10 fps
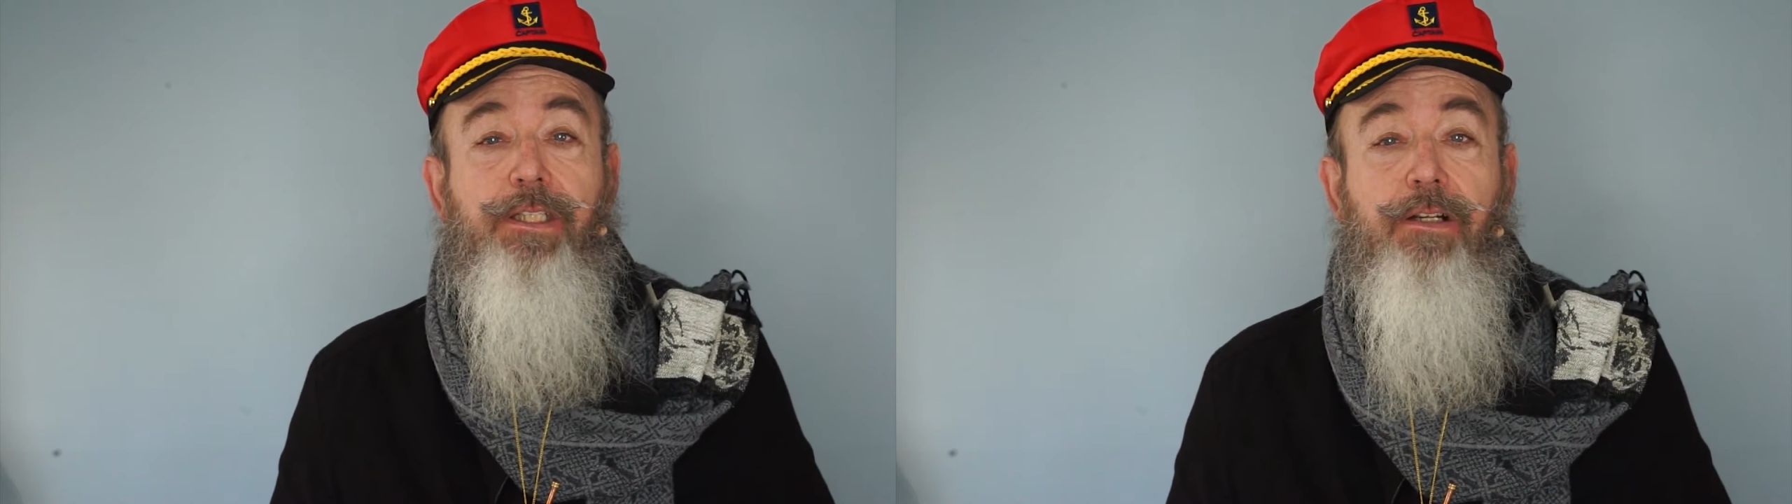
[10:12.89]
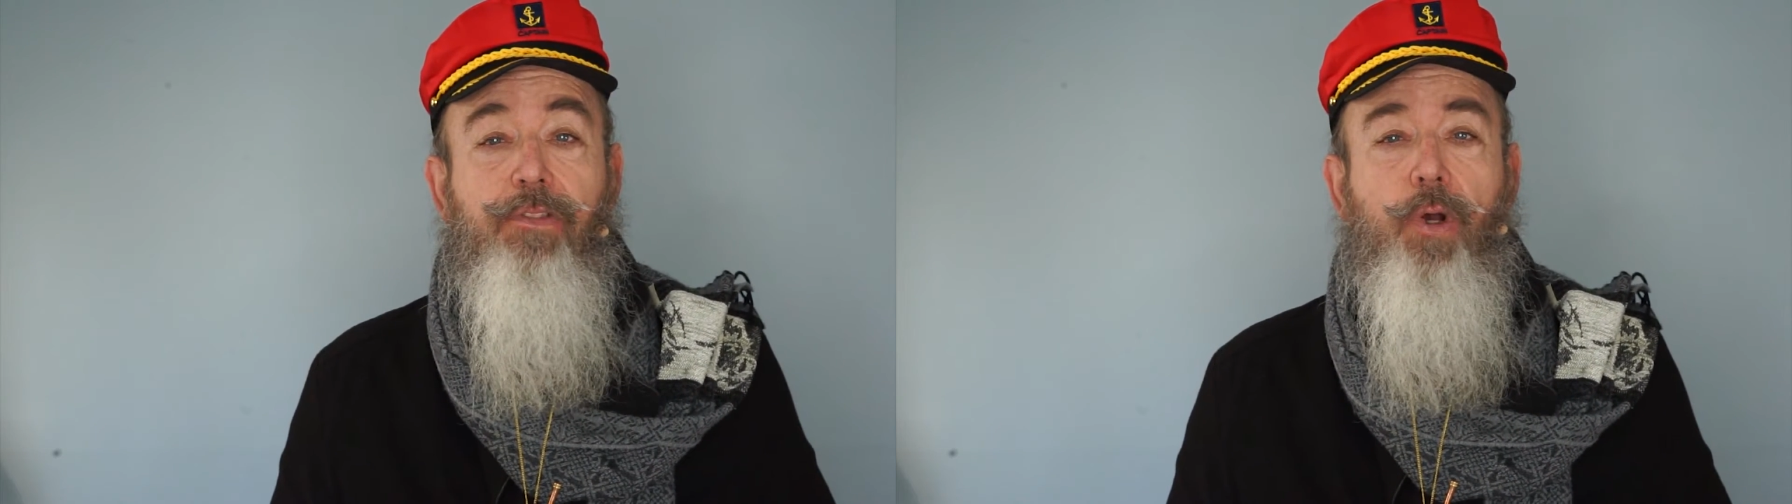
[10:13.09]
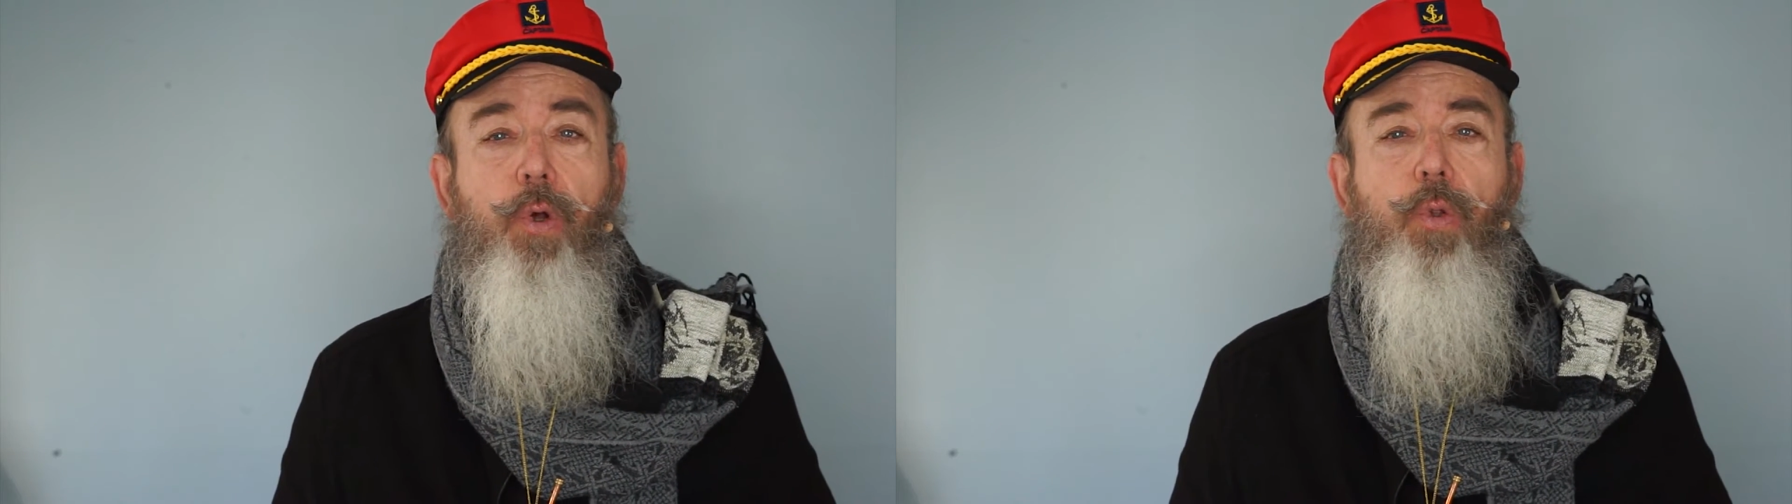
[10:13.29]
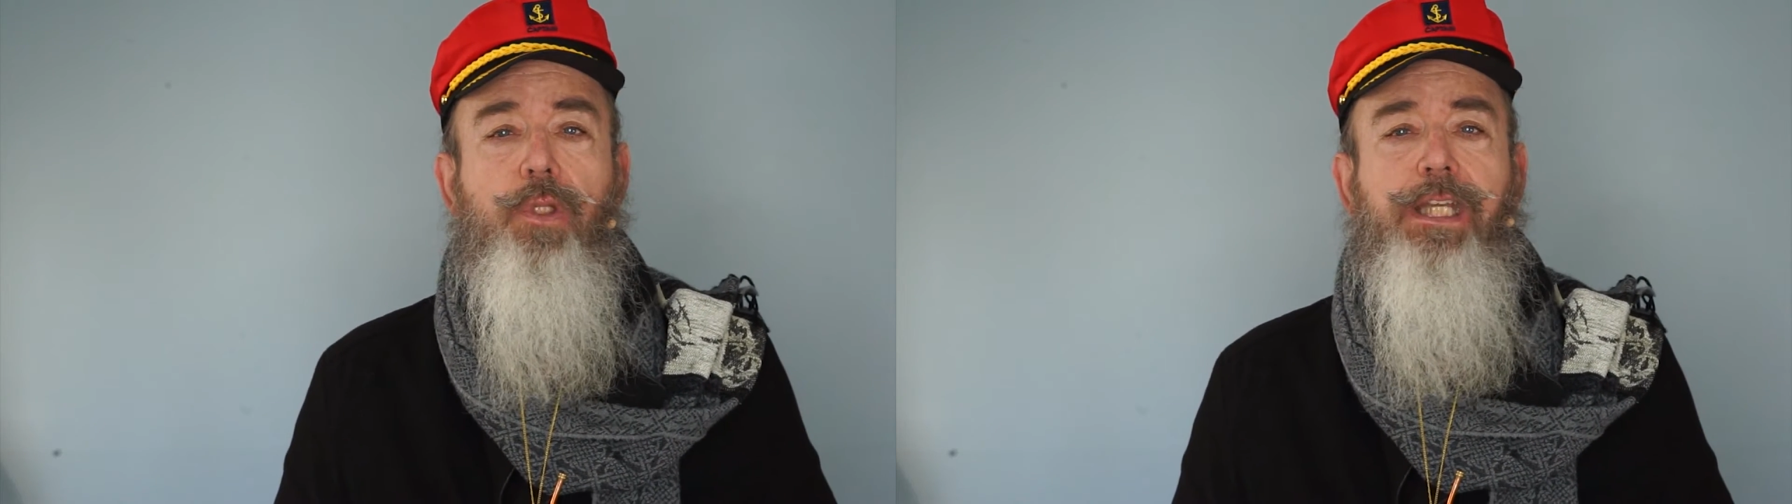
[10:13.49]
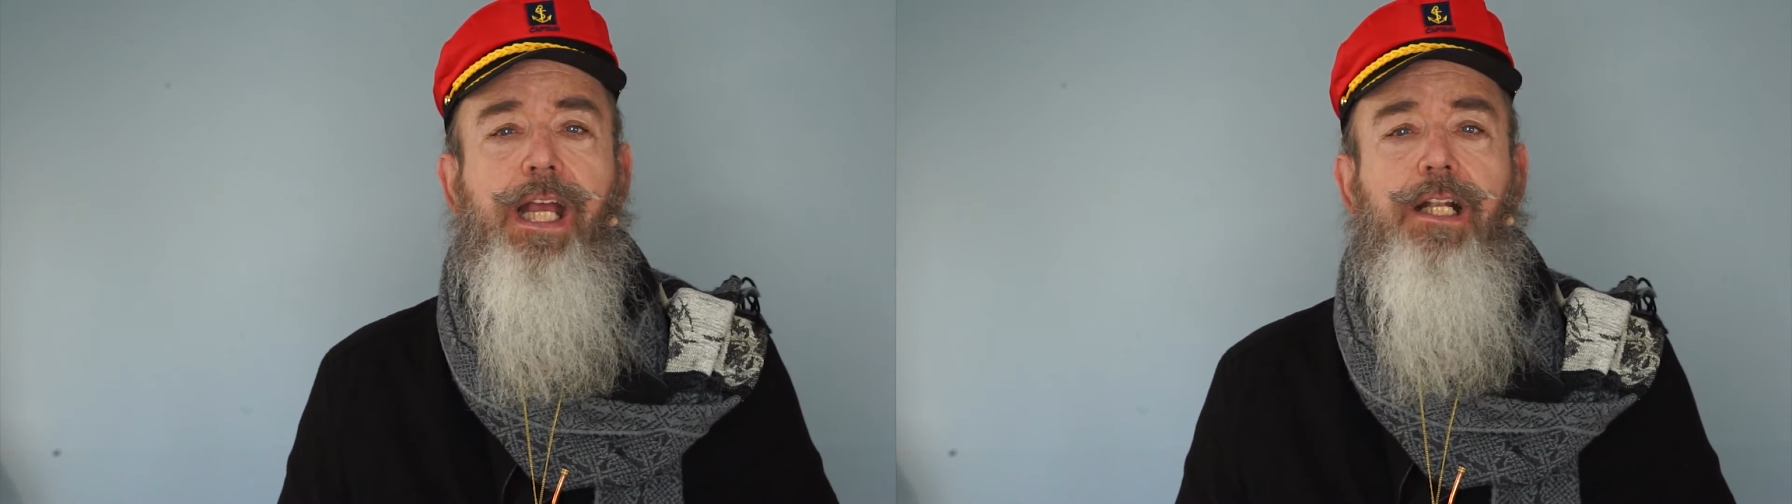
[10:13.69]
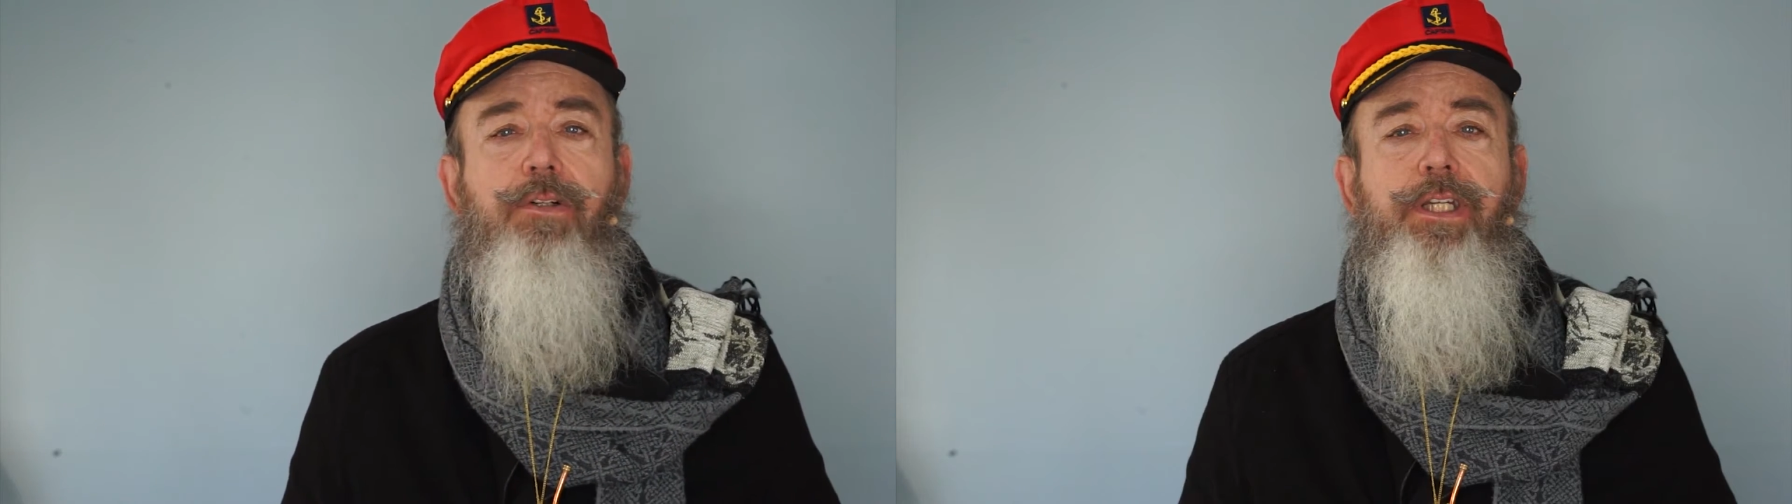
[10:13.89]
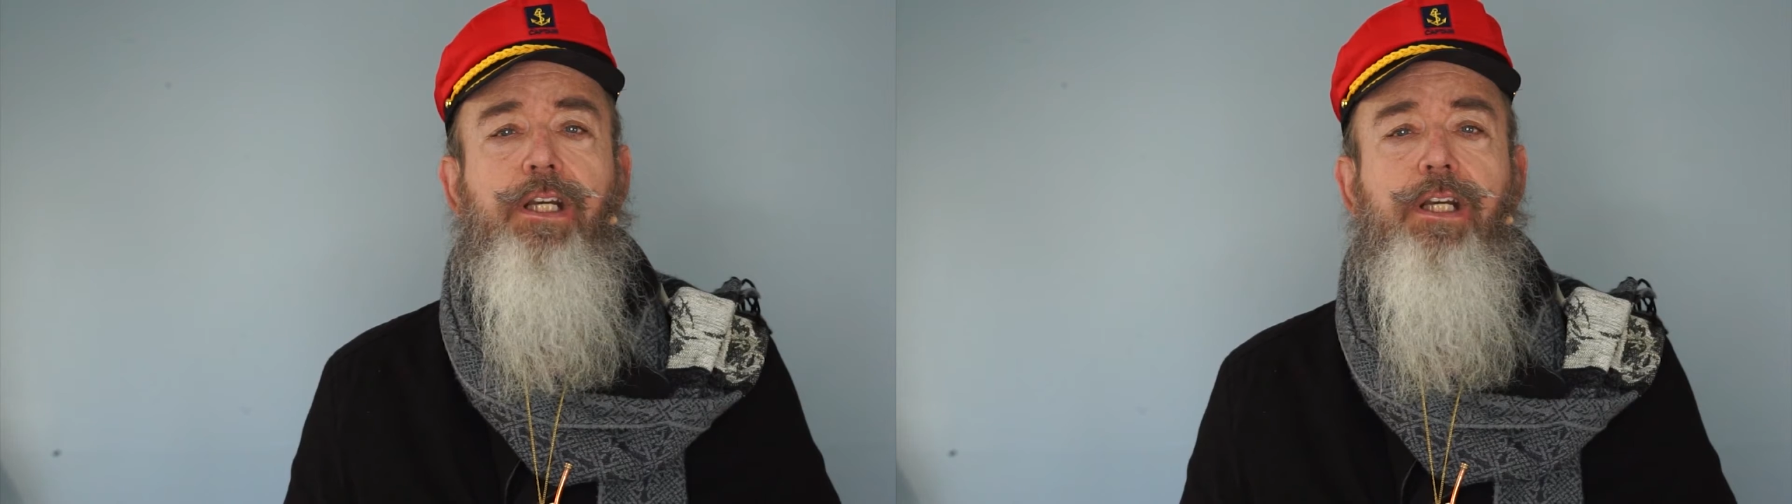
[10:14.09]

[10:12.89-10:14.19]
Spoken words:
of the whole gallery